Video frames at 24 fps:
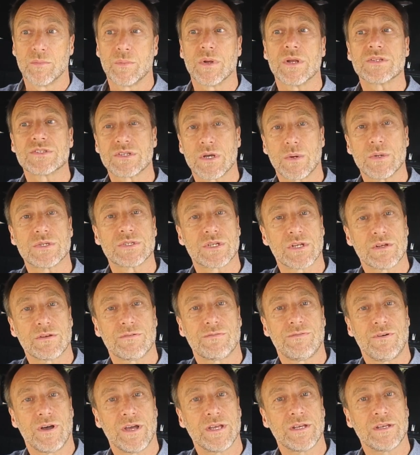but it's always good
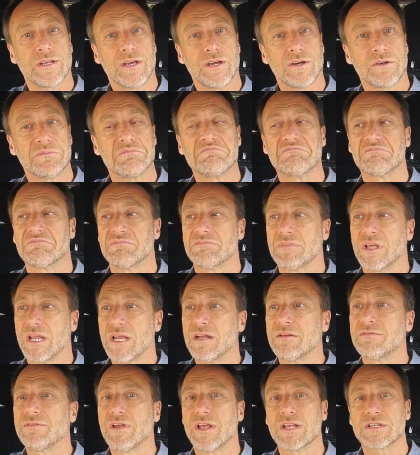to find out
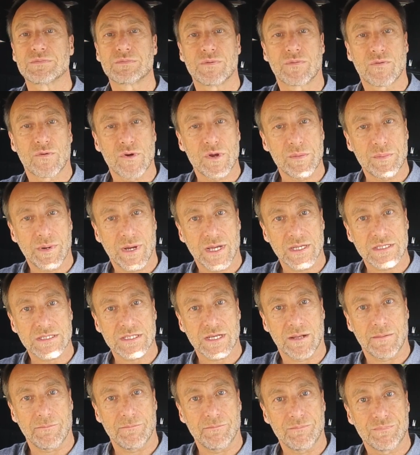in advance before you buy
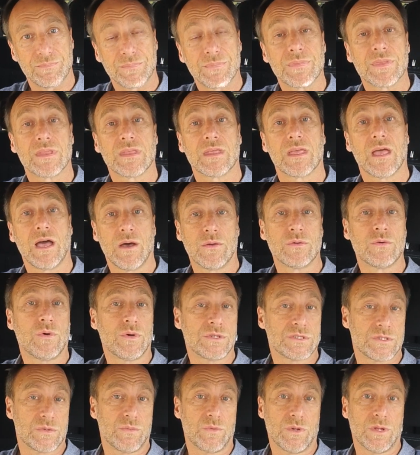something, how
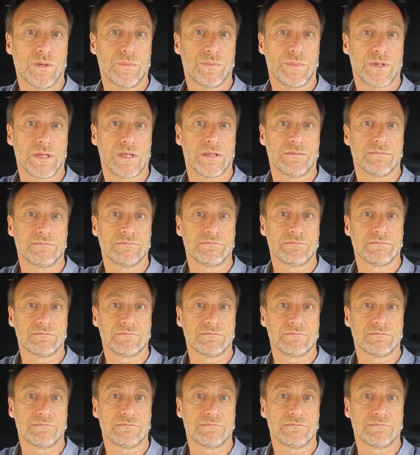noisy will it be?